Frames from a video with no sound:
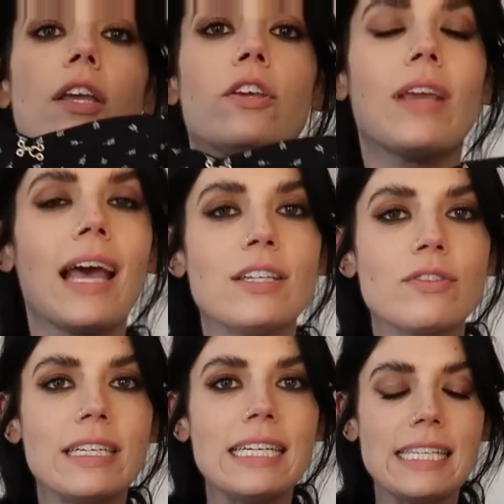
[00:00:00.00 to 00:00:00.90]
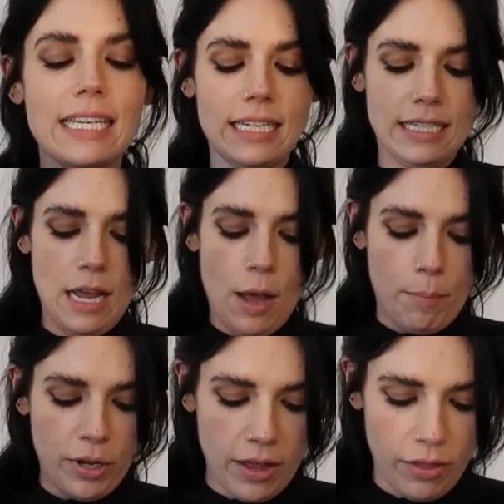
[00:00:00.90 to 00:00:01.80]
You can't really see it,
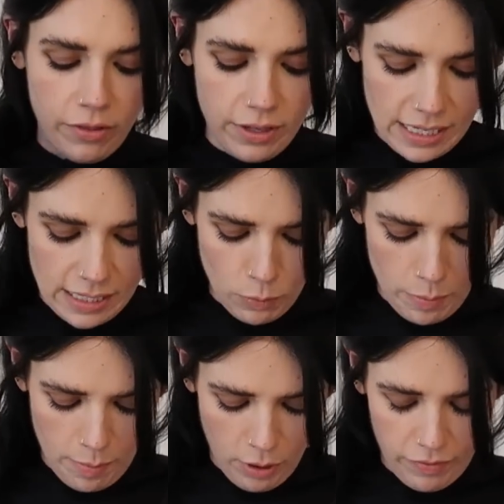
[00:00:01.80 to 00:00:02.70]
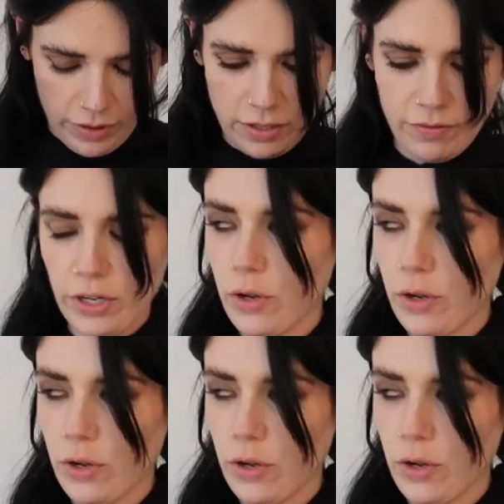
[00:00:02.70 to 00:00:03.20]
but I thought that this would be perfect for New